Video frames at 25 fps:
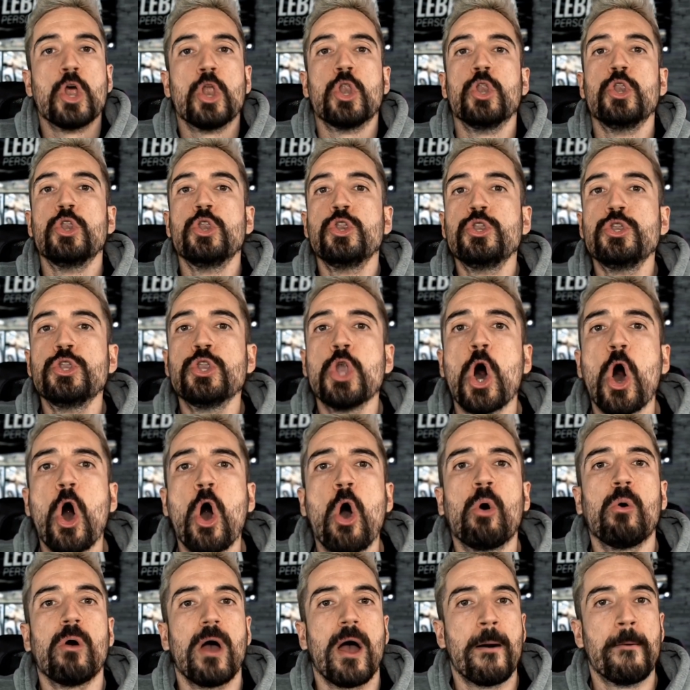
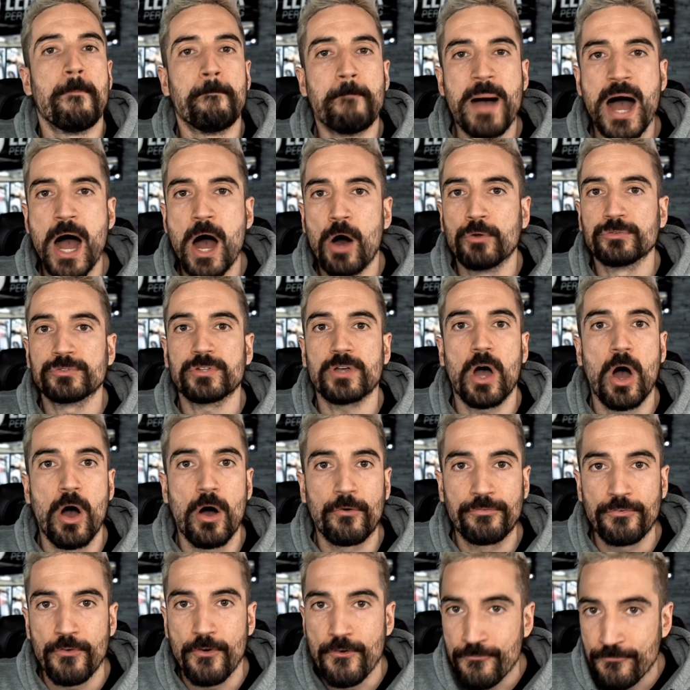no amount
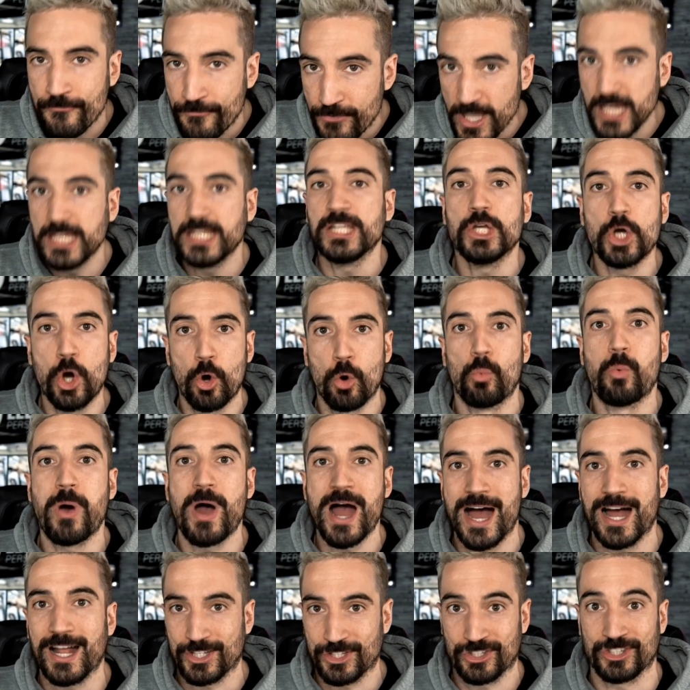of video
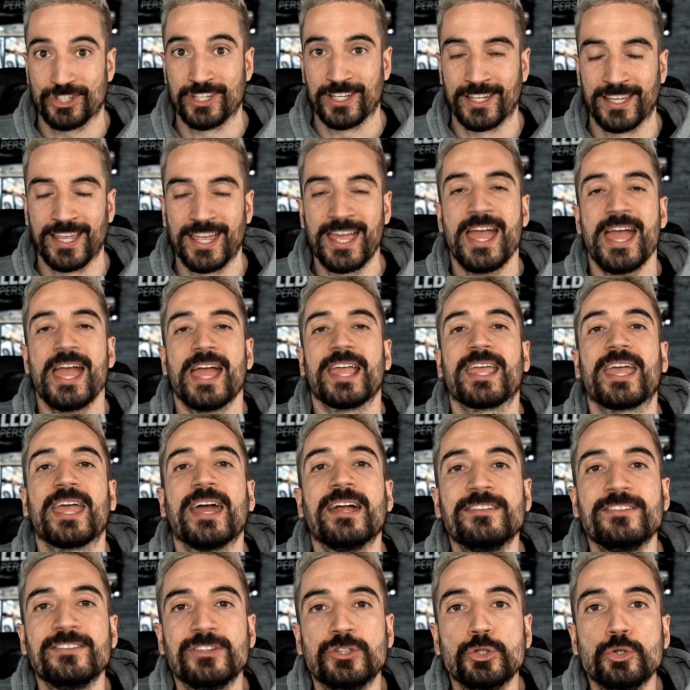watching
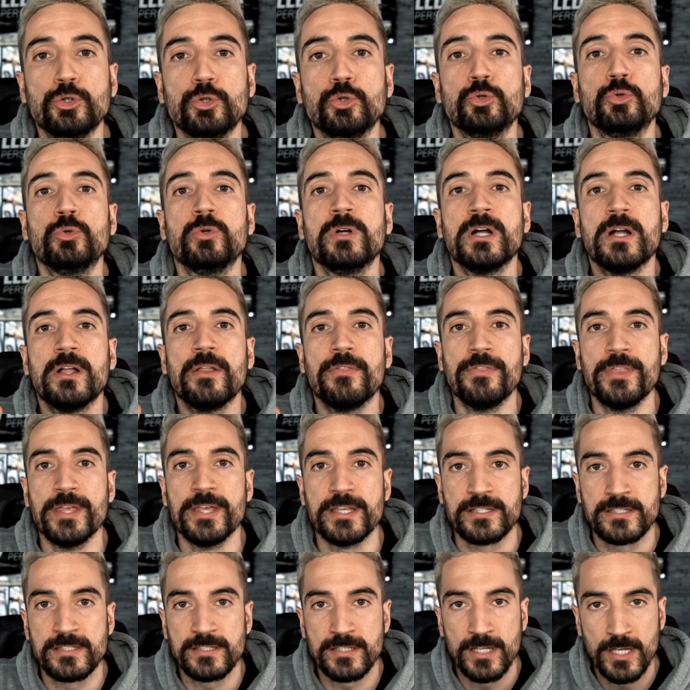can do
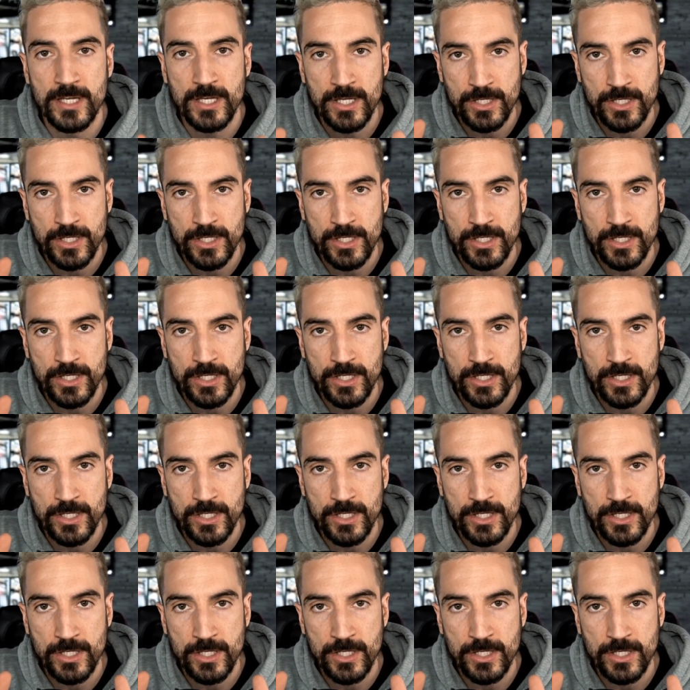this